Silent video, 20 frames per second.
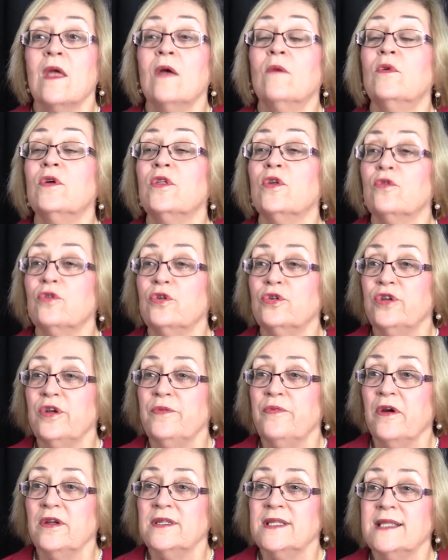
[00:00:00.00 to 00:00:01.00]
With auditory
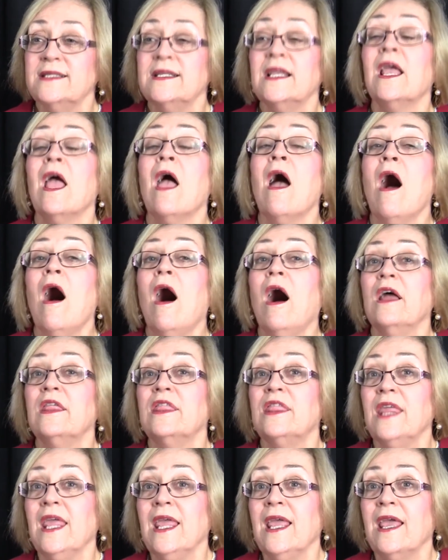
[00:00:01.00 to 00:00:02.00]
processing, I
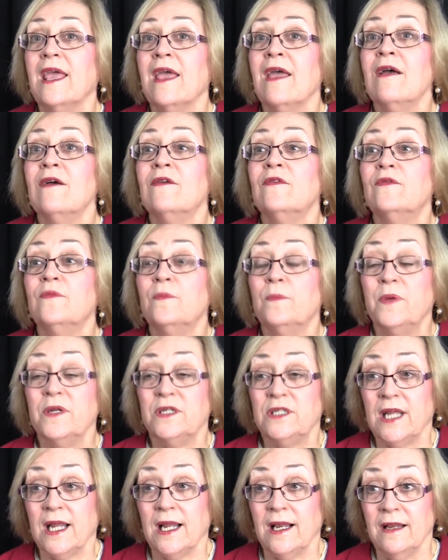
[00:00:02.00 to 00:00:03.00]
think
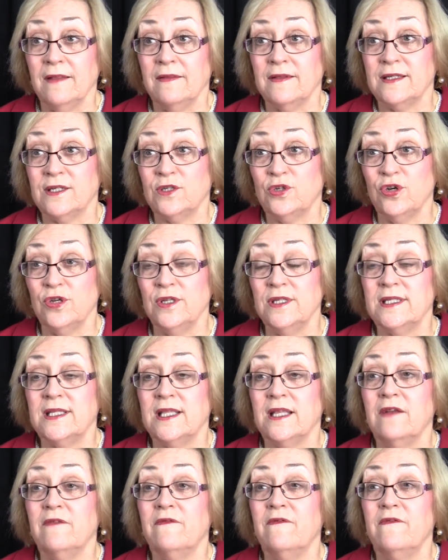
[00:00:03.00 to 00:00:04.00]
particularly the students
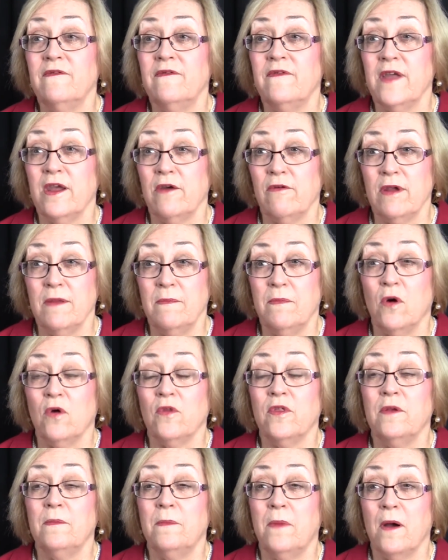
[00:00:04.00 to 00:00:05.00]
that are very
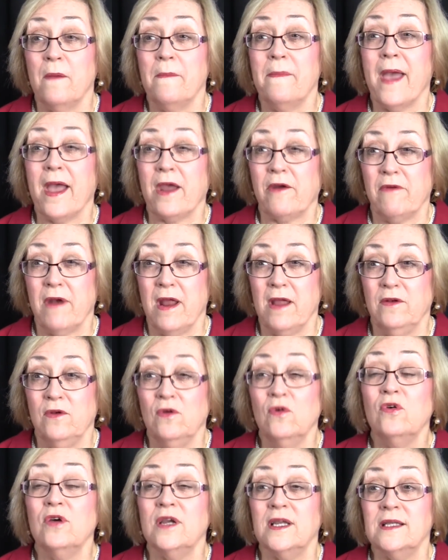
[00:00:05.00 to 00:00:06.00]
bothered by background
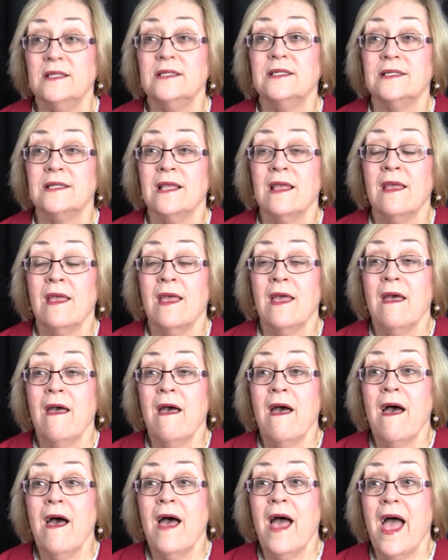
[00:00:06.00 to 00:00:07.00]
noise
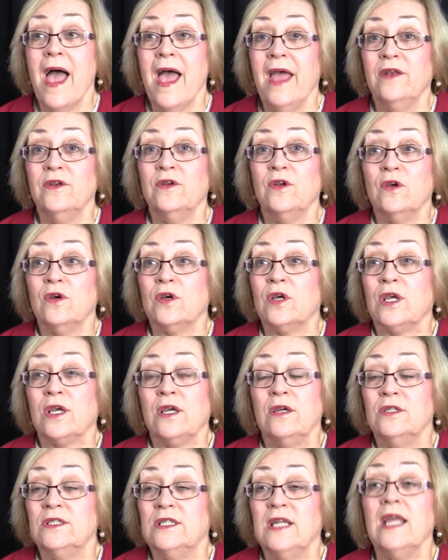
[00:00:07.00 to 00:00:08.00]
and
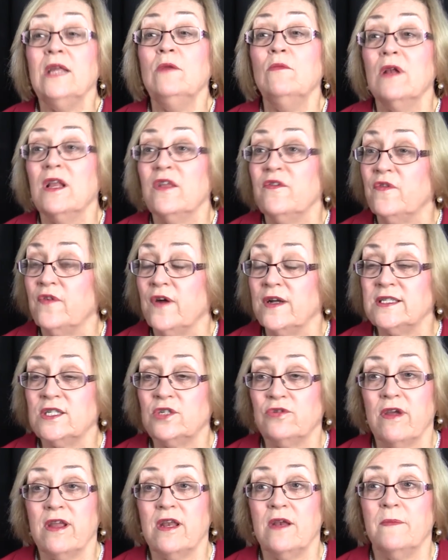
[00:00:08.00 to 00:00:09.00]
continually
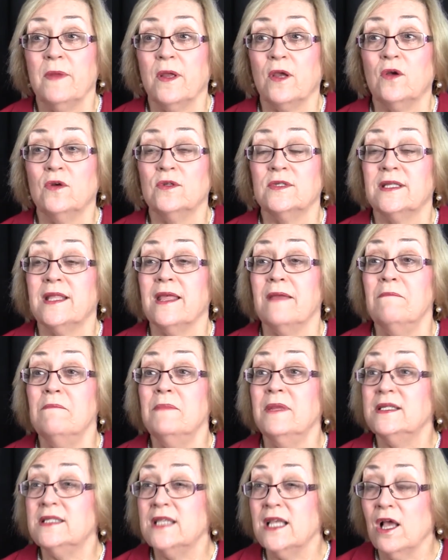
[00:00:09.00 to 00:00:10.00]
frustrated because they're
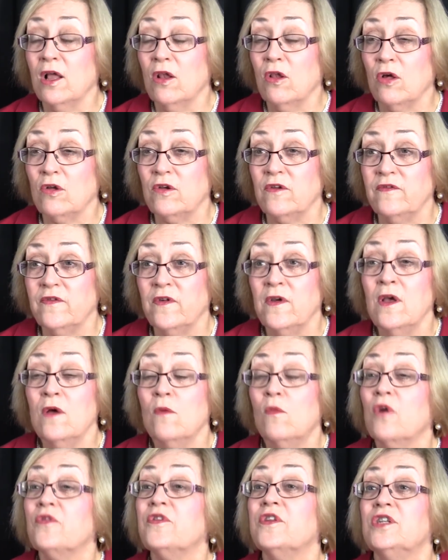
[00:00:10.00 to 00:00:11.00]
missing a lot of
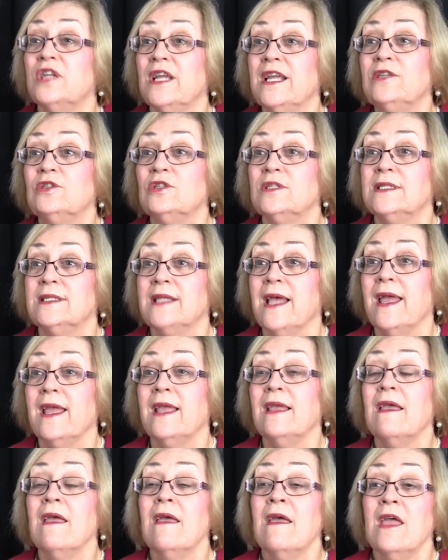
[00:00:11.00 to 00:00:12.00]
what the teacher's
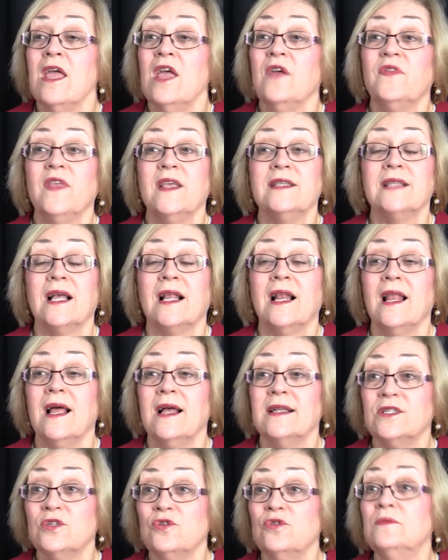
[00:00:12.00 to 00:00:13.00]
saying. If there's a
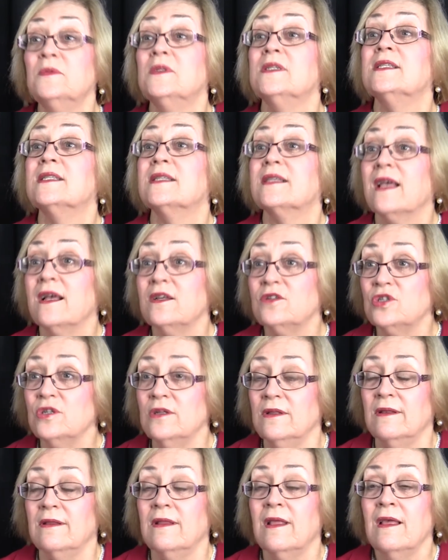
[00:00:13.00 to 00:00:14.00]
classroom
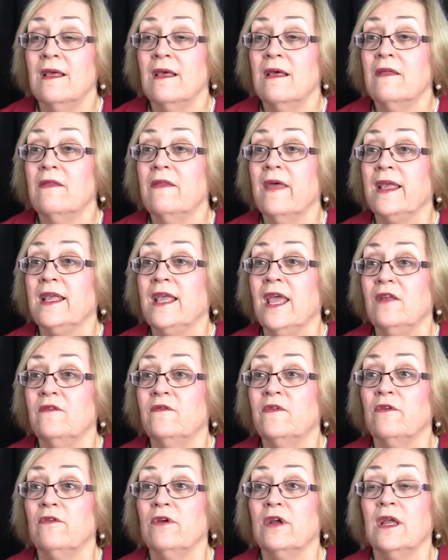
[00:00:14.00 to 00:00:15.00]
discussion, they get
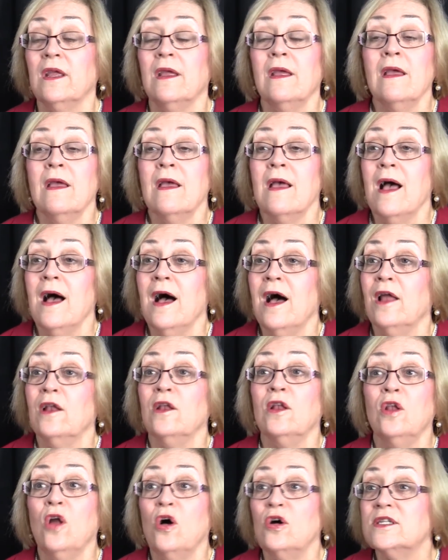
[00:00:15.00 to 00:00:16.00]
very
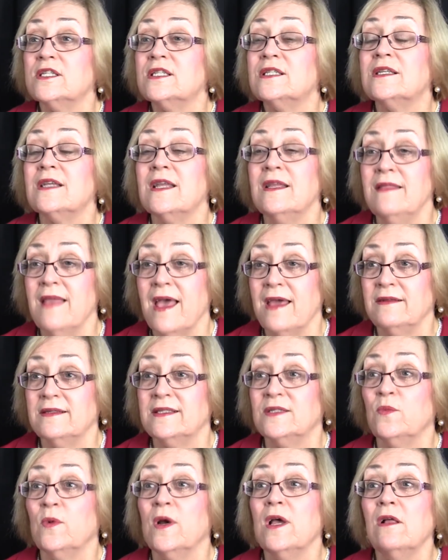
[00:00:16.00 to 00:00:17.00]
lost in that
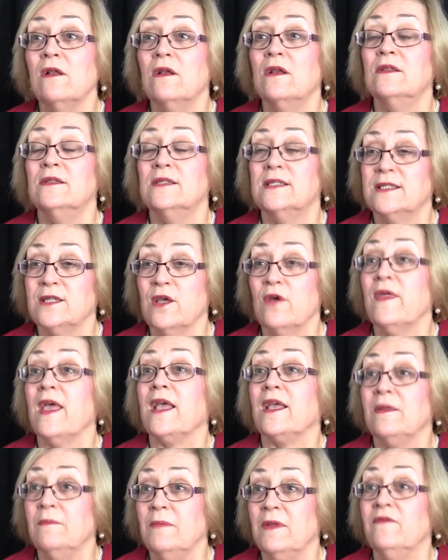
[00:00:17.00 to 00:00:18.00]
as well, and so
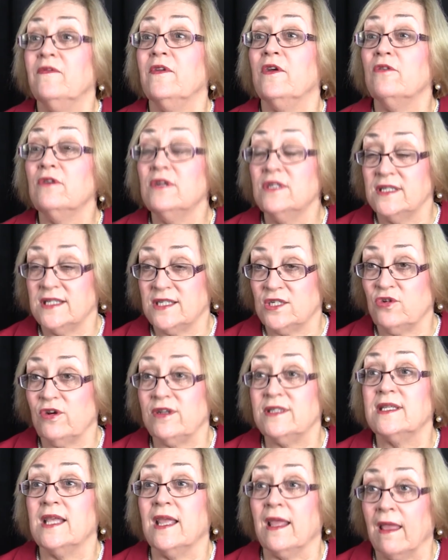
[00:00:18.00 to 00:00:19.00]
that can be very
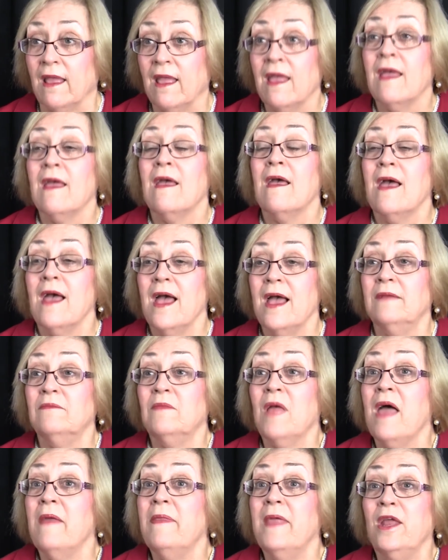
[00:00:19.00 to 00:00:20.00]
distressing,
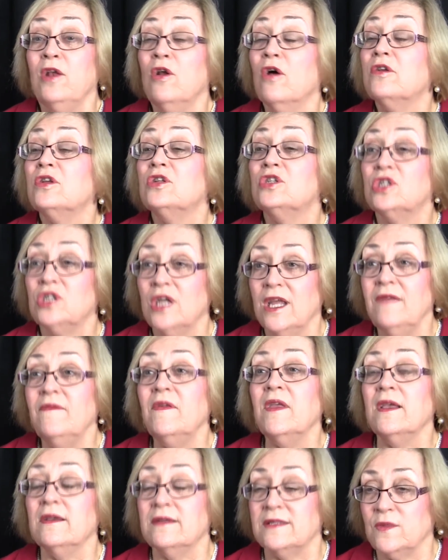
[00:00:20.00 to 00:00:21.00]
and they're not
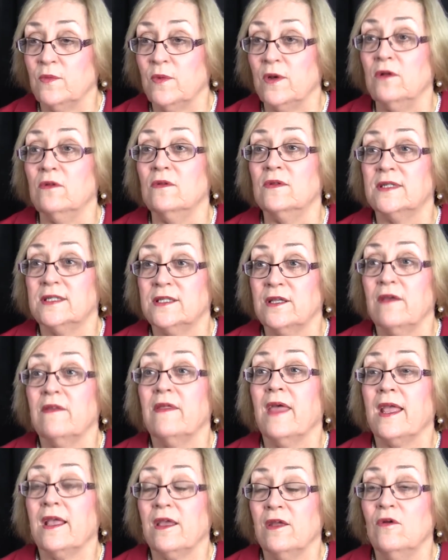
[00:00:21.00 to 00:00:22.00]
achieving as well, so
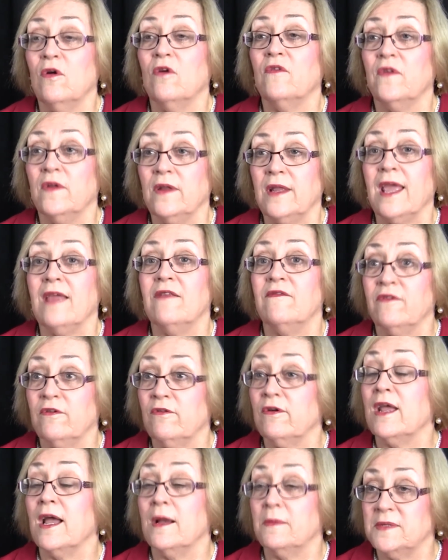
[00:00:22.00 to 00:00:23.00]
they can often get
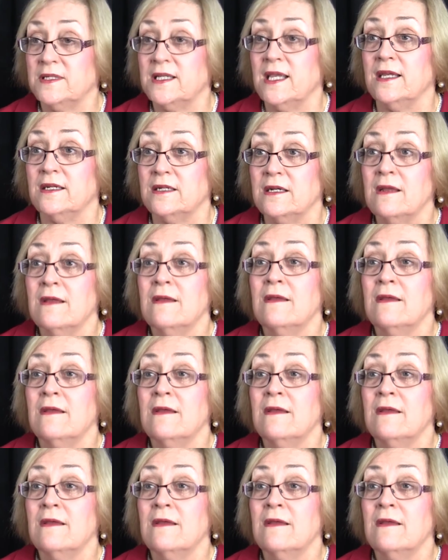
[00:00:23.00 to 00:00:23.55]
very upset.